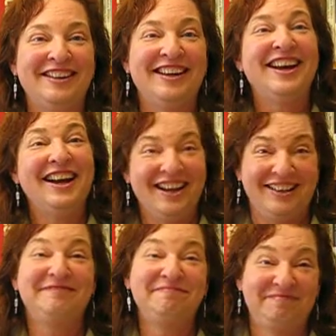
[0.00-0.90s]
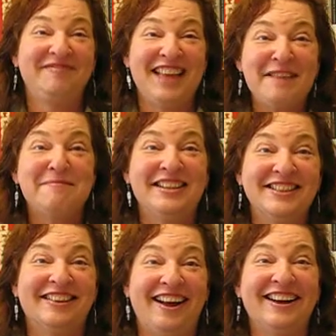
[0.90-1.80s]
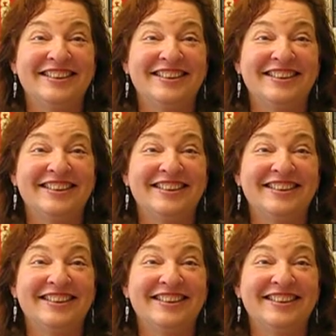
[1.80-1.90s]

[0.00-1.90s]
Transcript: Yay. And that means a lot.